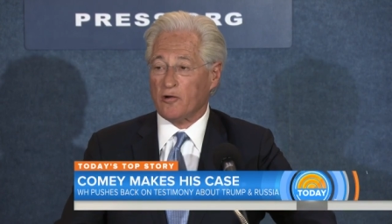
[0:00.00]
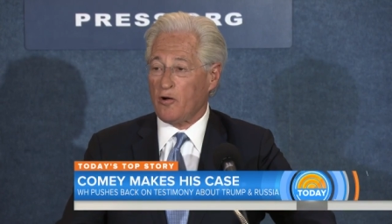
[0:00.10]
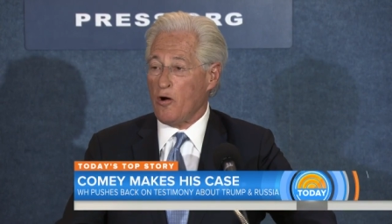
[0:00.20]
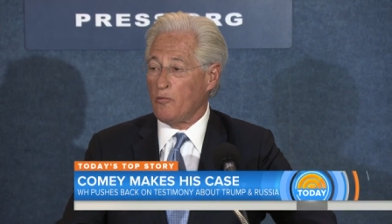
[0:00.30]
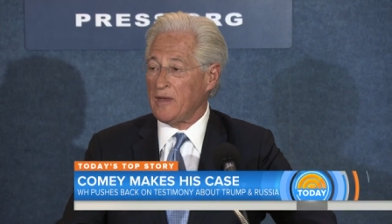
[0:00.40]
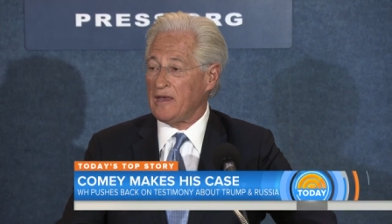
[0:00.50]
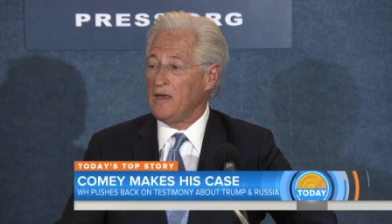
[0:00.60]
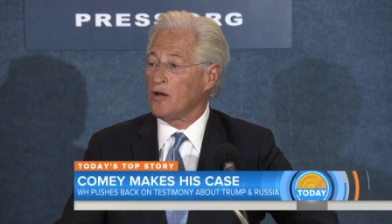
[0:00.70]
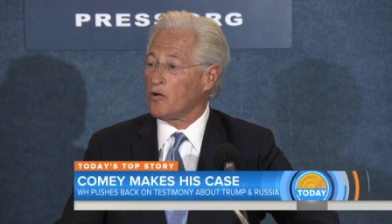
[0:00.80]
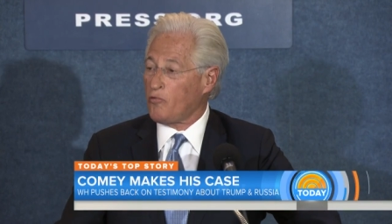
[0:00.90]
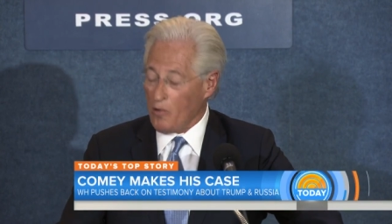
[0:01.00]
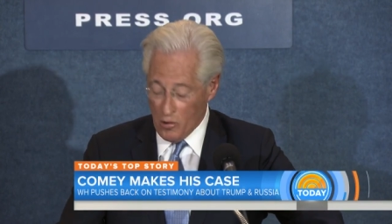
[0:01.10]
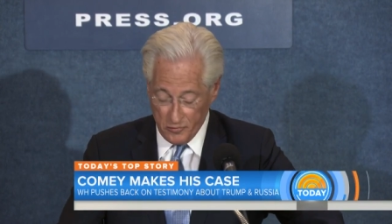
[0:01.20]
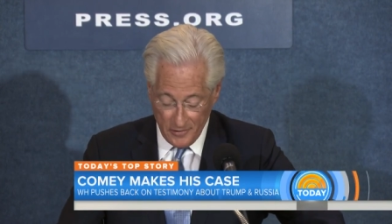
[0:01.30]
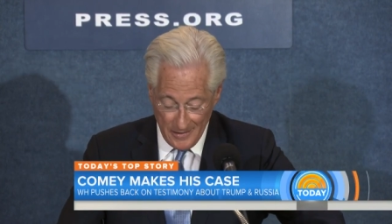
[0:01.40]
Comey,
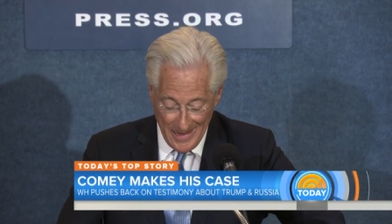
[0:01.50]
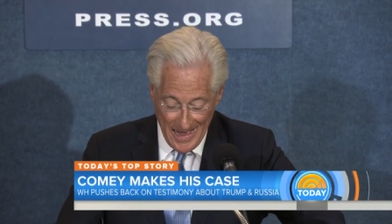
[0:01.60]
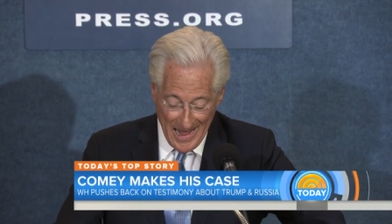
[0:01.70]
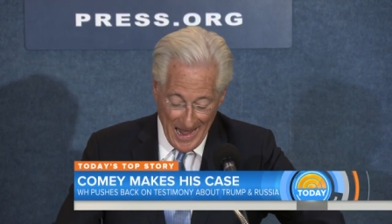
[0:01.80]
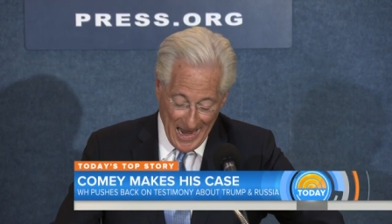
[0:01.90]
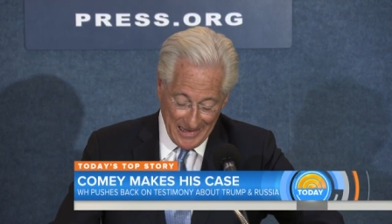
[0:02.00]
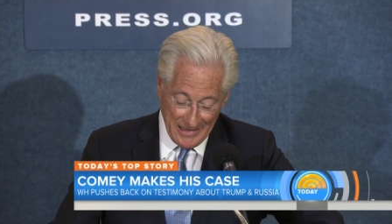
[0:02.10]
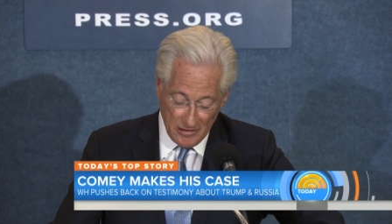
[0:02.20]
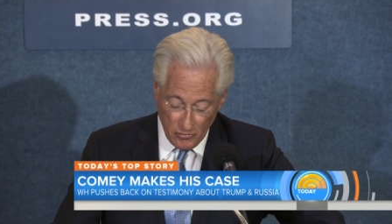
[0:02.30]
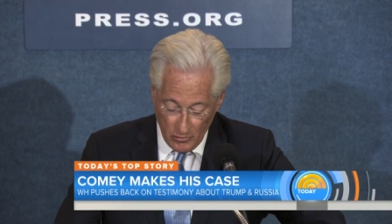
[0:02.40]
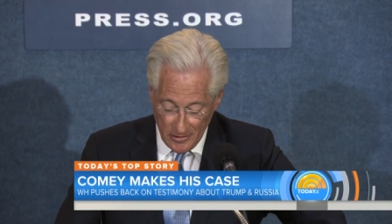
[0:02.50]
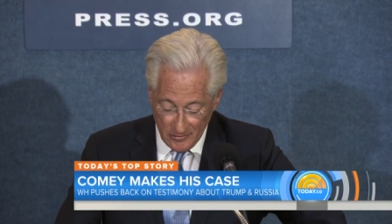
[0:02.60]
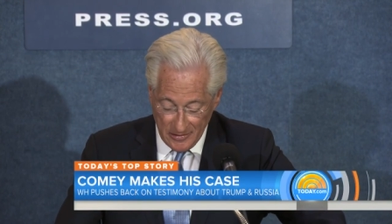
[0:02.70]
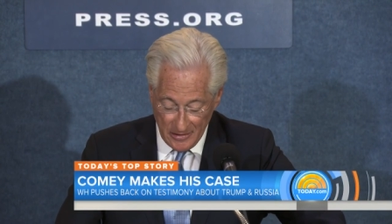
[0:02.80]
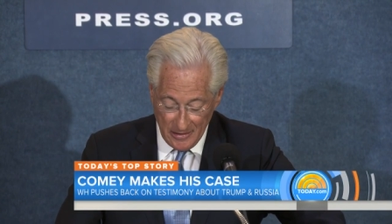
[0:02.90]
quote, I need
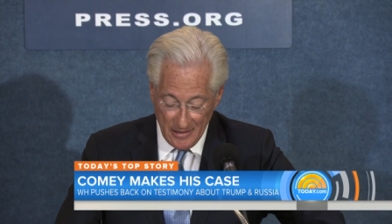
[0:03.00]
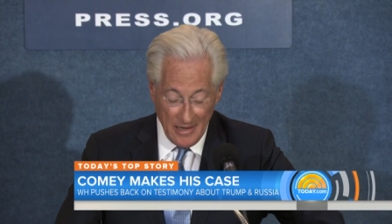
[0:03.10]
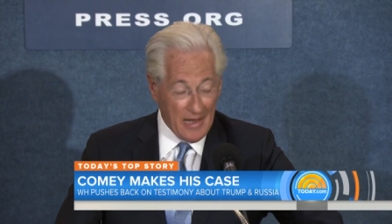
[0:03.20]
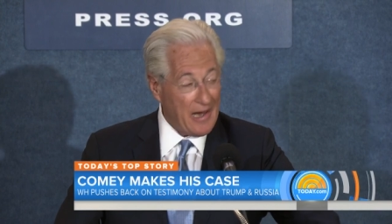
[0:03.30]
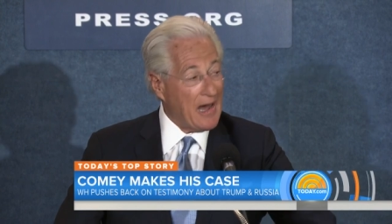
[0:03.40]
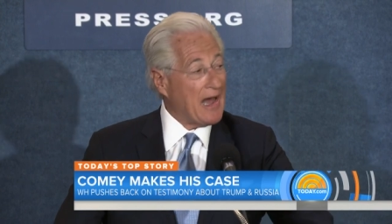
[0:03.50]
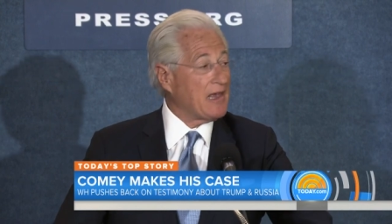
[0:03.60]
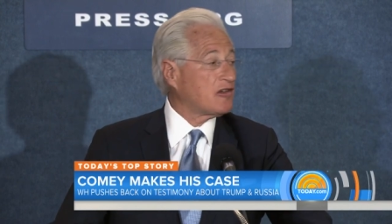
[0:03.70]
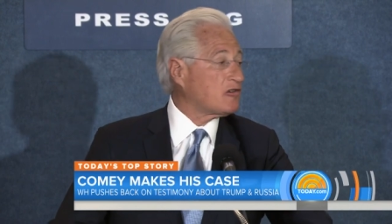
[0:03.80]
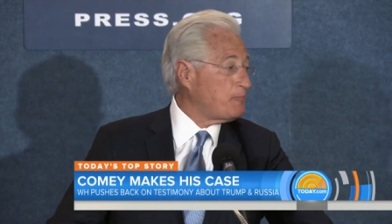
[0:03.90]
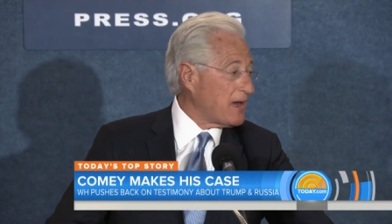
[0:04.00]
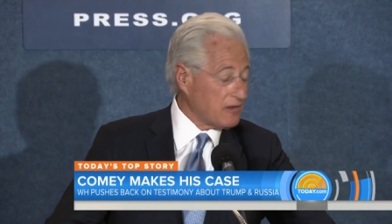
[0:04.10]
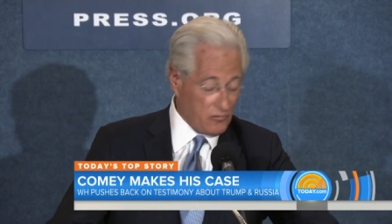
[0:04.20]
loyalty. I expect